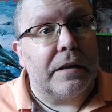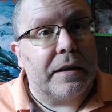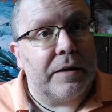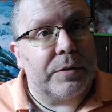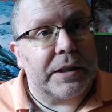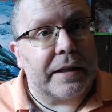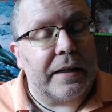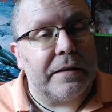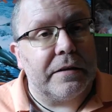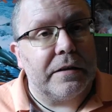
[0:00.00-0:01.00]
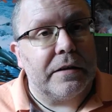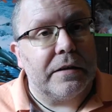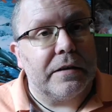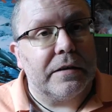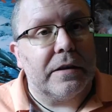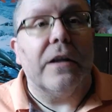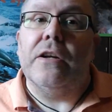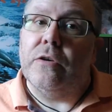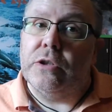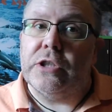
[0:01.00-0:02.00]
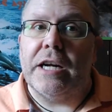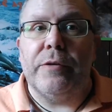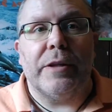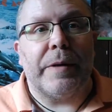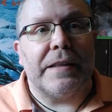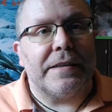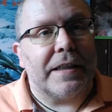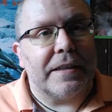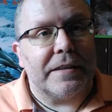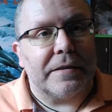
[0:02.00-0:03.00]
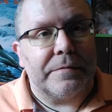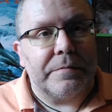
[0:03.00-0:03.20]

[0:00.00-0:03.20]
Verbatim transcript: There it was again. Try it with the bat detector.